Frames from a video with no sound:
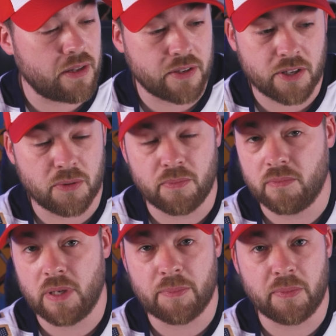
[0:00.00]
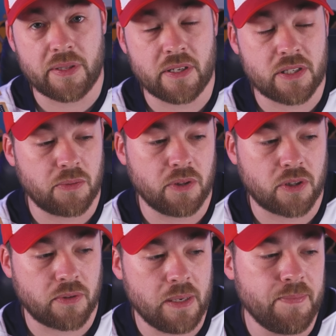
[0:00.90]
I think you could implement this and it would
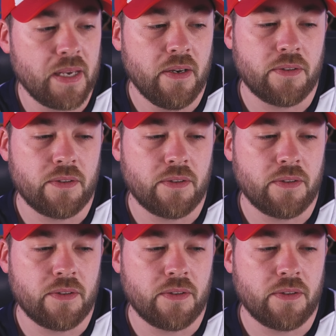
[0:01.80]
look great.